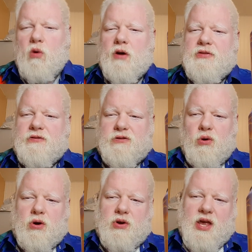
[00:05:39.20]
of the
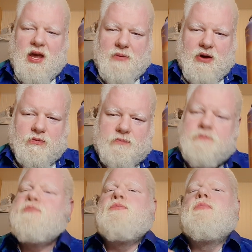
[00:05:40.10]
floral came out.
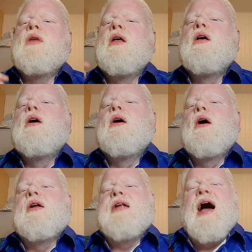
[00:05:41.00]

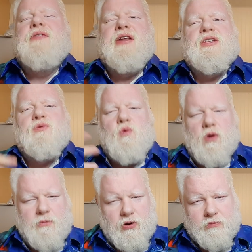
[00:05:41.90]
Now that it's
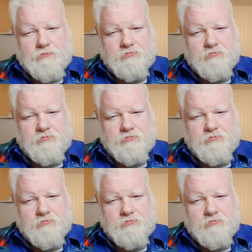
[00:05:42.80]
warmer,